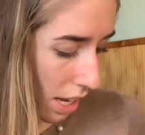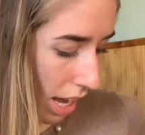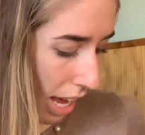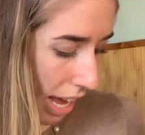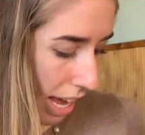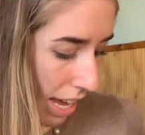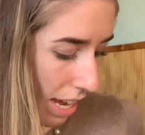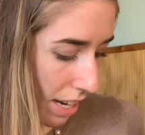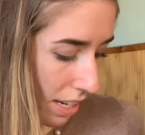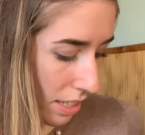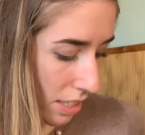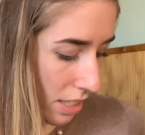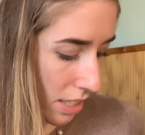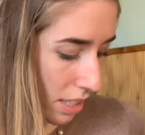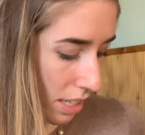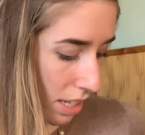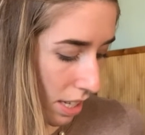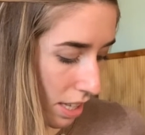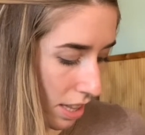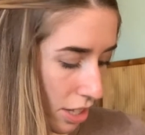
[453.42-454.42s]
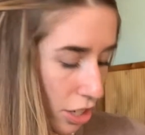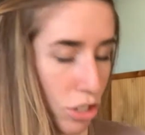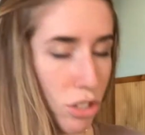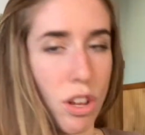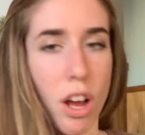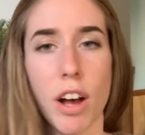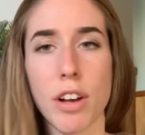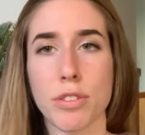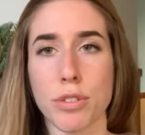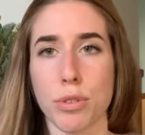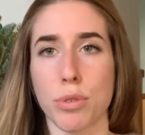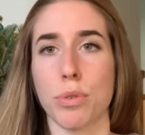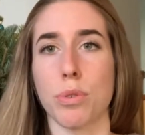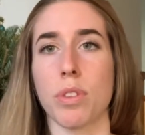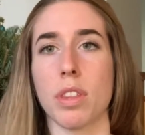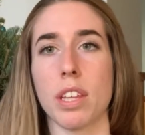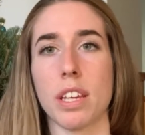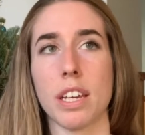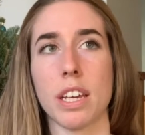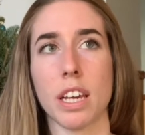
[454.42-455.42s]
And there's also
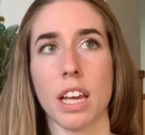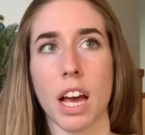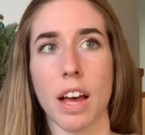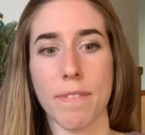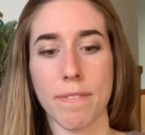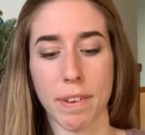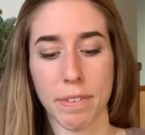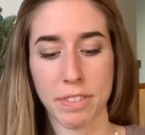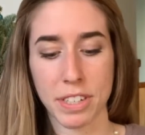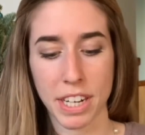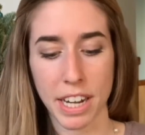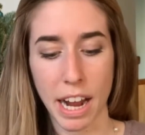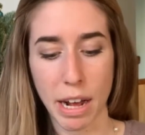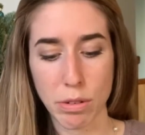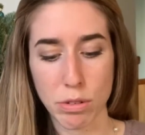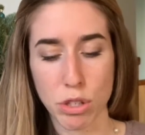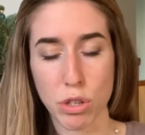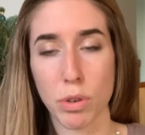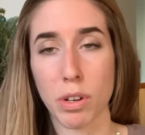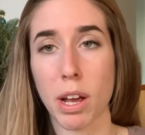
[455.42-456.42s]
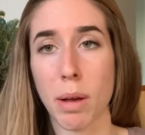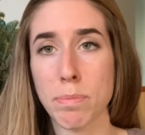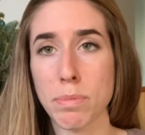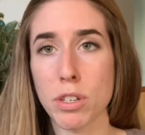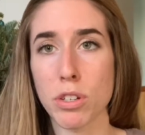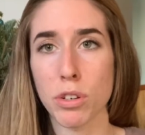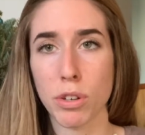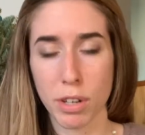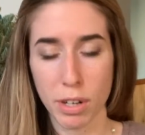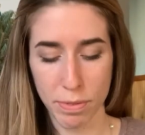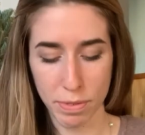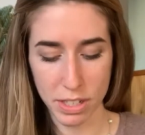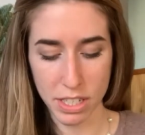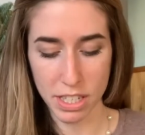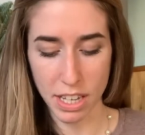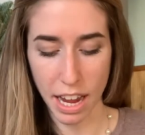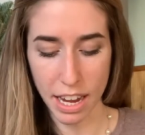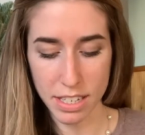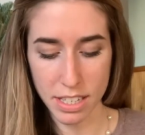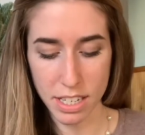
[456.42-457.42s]
the 15 ounce. So it comes in 2 different
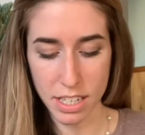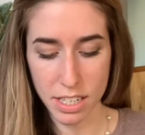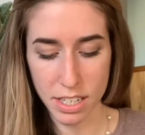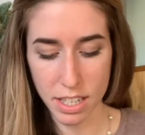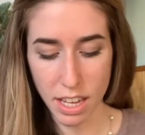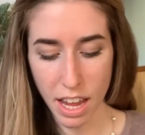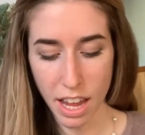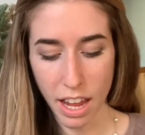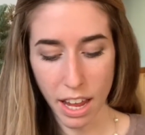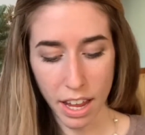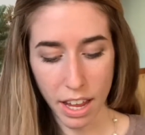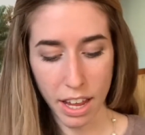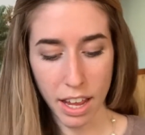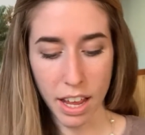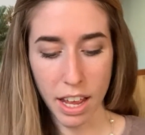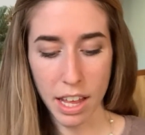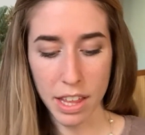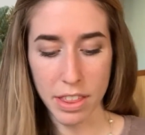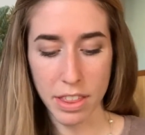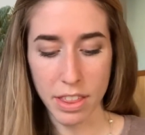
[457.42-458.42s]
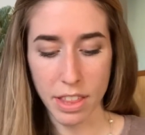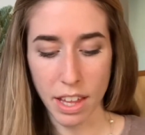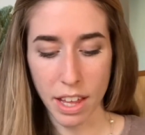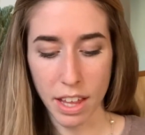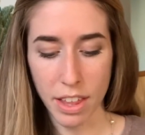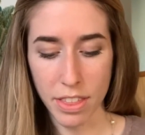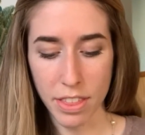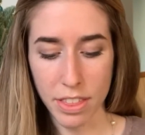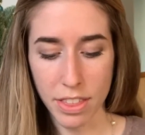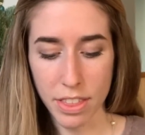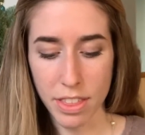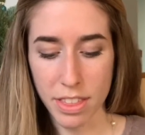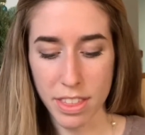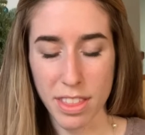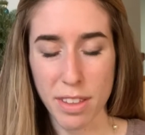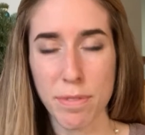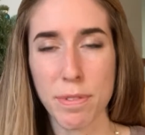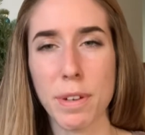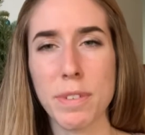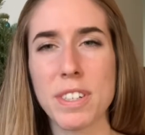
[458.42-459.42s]
sizes. The
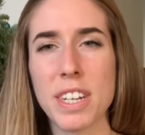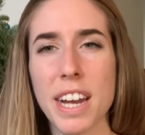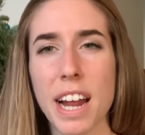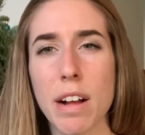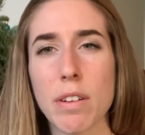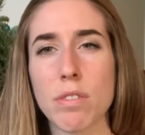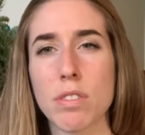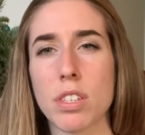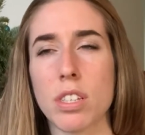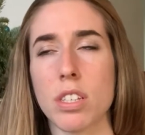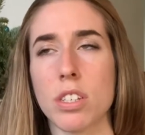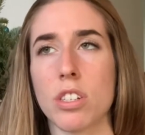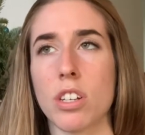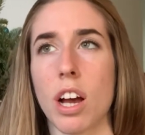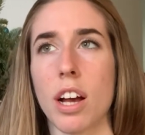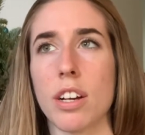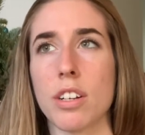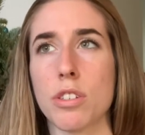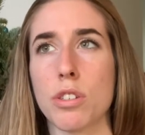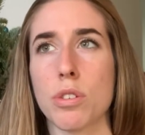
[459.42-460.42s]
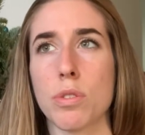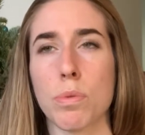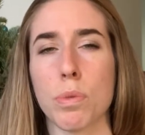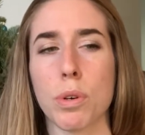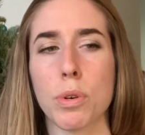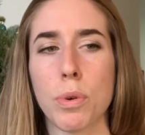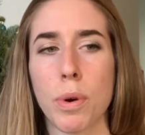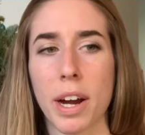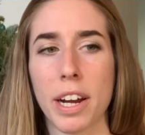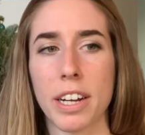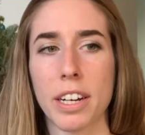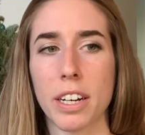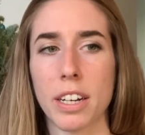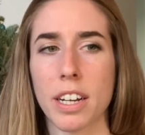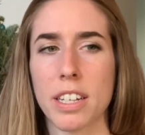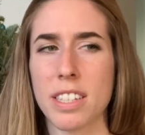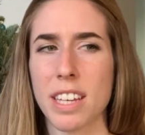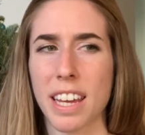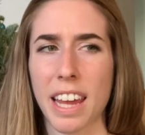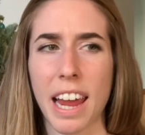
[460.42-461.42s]
15 ounce does require,
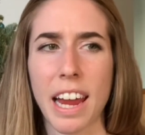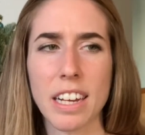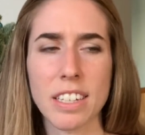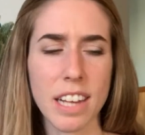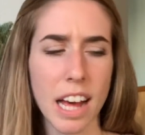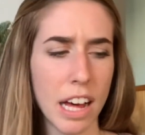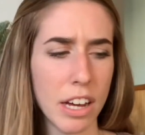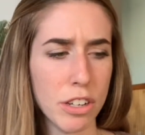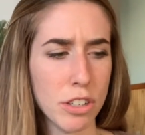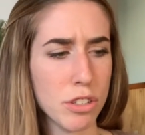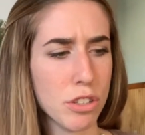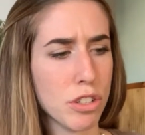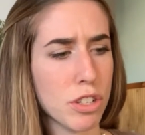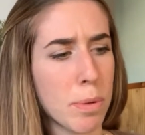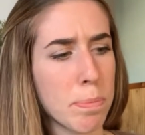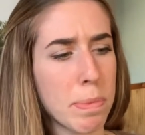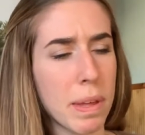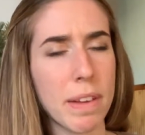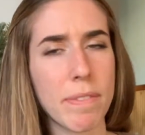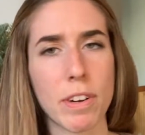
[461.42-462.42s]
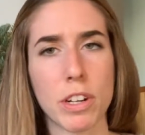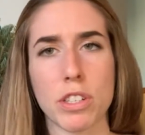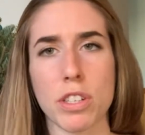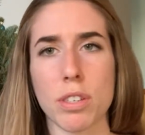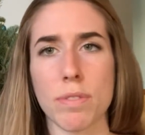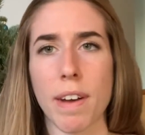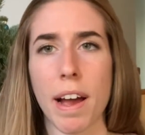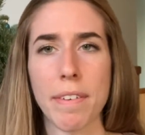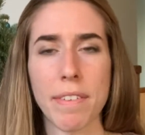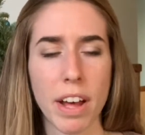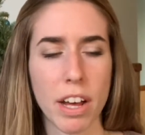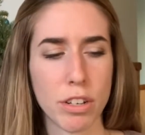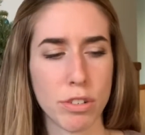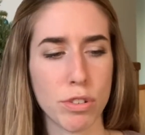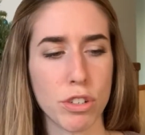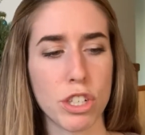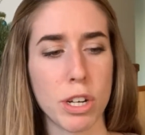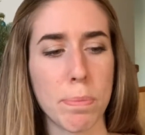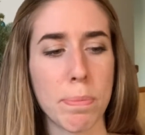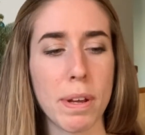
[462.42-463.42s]
it's like $8 or something versus $5 for
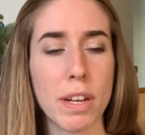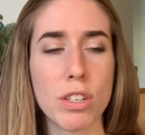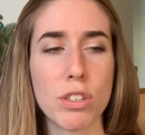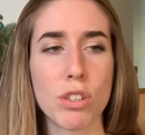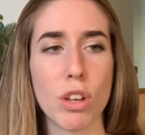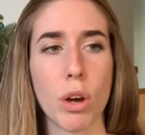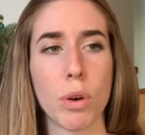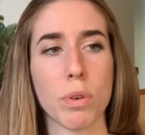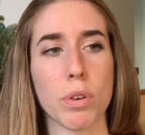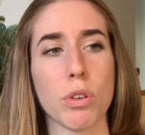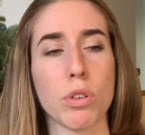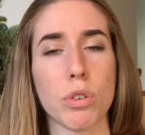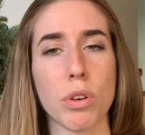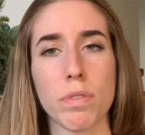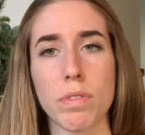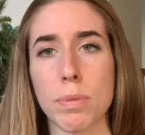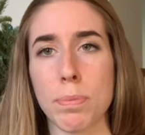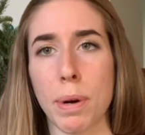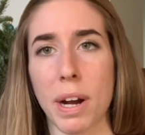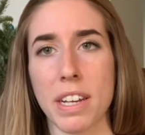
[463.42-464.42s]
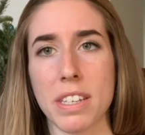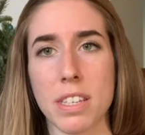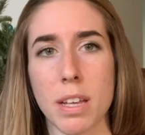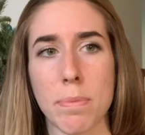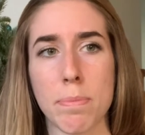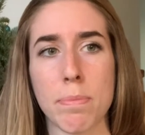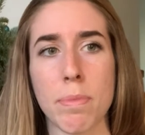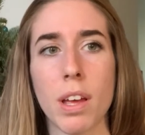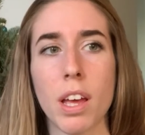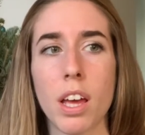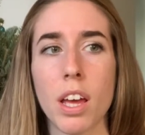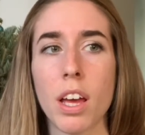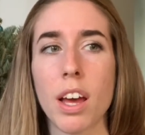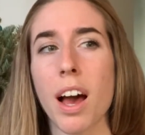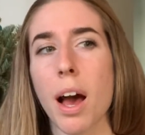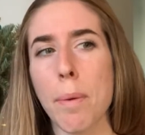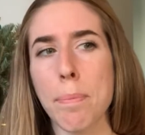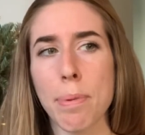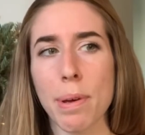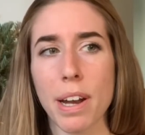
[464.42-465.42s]
shipping. So you do have to price them
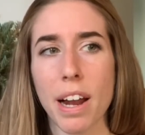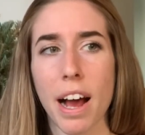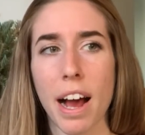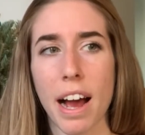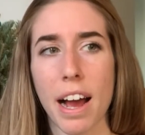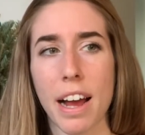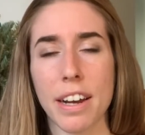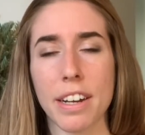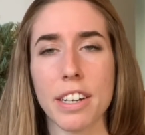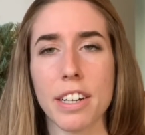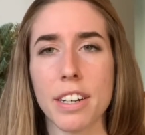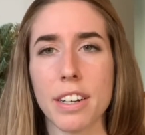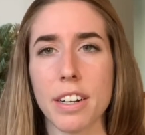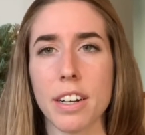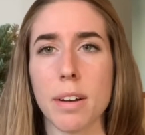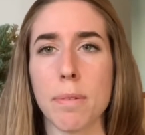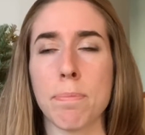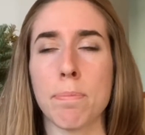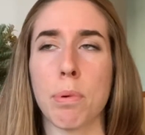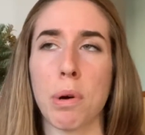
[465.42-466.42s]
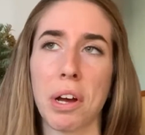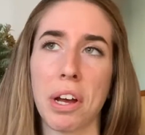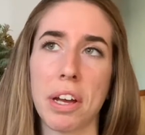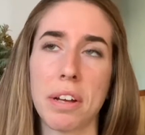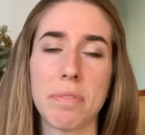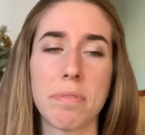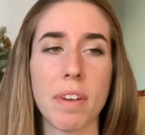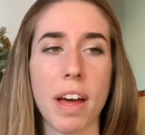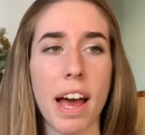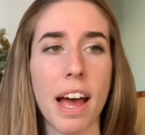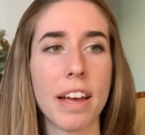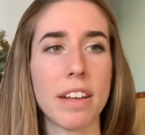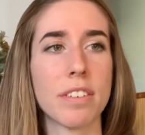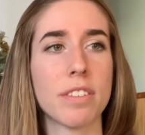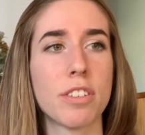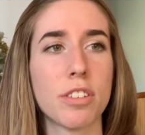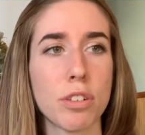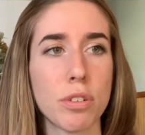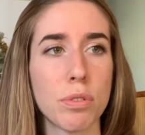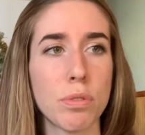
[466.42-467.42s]
a bit higher, but I
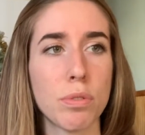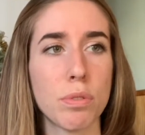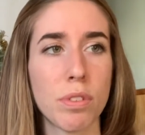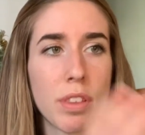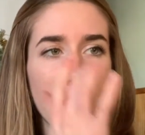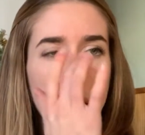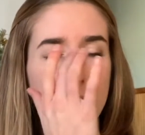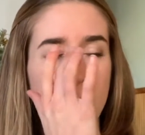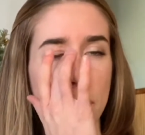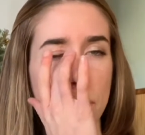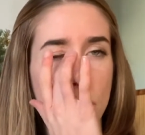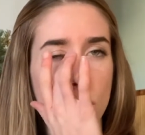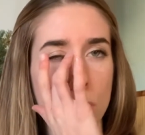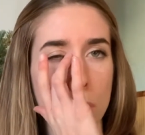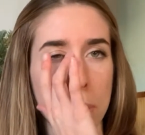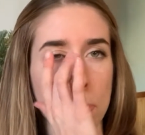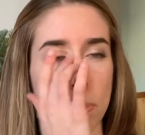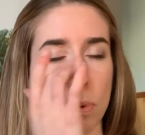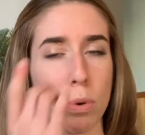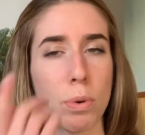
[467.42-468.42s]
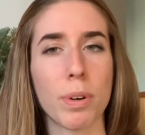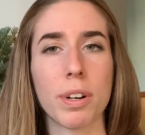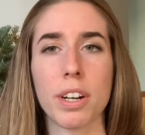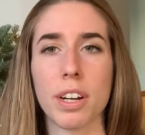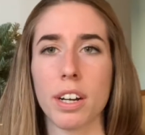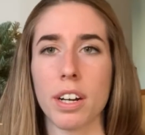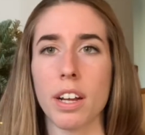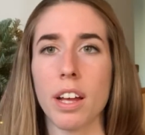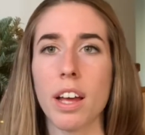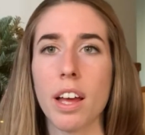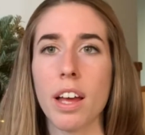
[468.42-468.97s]
do think that most people order